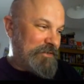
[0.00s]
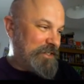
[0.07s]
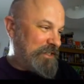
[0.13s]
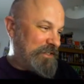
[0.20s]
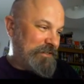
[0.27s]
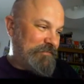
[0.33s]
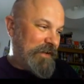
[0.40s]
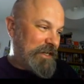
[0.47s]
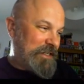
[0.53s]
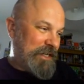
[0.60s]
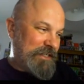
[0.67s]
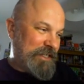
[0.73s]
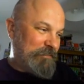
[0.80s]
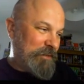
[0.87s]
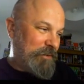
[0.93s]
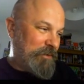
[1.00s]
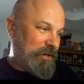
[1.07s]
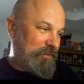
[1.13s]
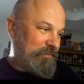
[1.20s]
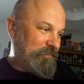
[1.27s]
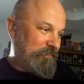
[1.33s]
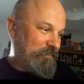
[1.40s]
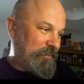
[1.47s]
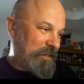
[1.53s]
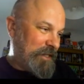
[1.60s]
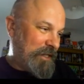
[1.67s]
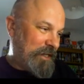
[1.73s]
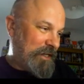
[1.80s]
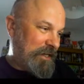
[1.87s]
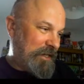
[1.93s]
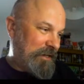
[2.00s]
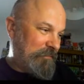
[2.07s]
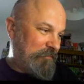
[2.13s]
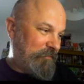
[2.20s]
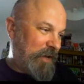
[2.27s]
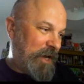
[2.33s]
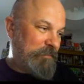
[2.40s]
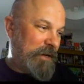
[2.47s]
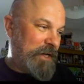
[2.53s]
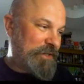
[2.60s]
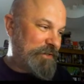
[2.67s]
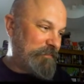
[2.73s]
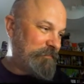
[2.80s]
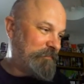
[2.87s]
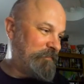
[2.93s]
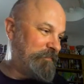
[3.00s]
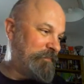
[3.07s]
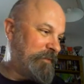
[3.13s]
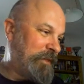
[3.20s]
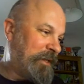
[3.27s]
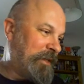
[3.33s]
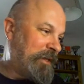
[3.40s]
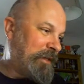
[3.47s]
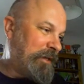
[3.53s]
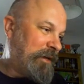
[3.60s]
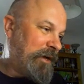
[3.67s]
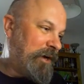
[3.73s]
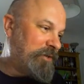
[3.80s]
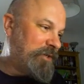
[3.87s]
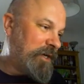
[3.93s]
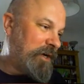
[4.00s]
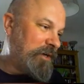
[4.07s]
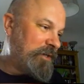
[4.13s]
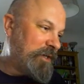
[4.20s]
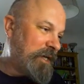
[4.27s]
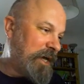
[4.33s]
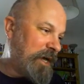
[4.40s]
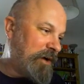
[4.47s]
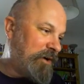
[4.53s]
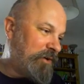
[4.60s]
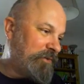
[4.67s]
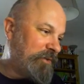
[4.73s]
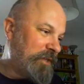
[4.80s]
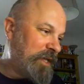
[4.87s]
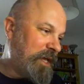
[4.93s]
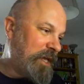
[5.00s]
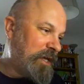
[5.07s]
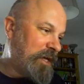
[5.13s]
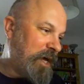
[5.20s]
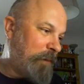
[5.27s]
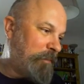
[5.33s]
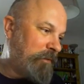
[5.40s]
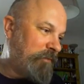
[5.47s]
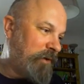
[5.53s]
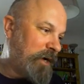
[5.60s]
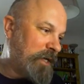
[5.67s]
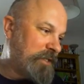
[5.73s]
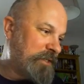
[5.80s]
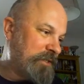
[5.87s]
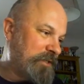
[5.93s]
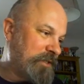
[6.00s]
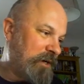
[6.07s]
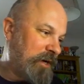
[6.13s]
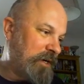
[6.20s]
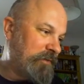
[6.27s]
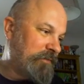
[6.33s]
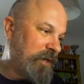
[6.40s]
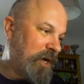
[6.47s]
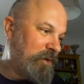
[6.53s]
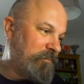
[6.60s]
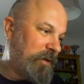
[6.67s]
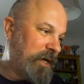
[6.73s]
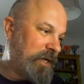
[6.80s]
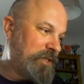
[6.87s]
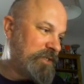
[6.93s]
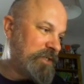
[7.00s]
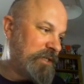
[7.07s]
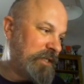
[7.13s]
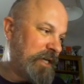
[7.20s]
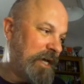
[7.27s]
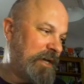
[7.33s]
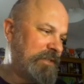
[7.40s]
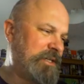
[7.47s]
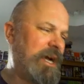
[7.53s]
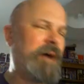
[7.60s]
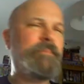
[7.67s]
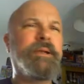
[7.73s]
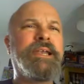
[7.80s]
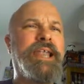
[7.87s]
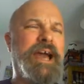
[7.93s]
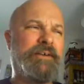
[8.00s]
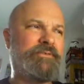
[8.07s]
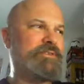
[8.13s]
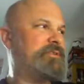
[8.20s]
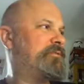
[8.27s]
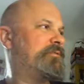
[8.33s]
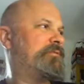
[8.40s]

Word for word: She's fantastic, my wife. Um, very patient. Odai, oh, yeah, on the upper right side of the homepage. Yeah, it's upper left.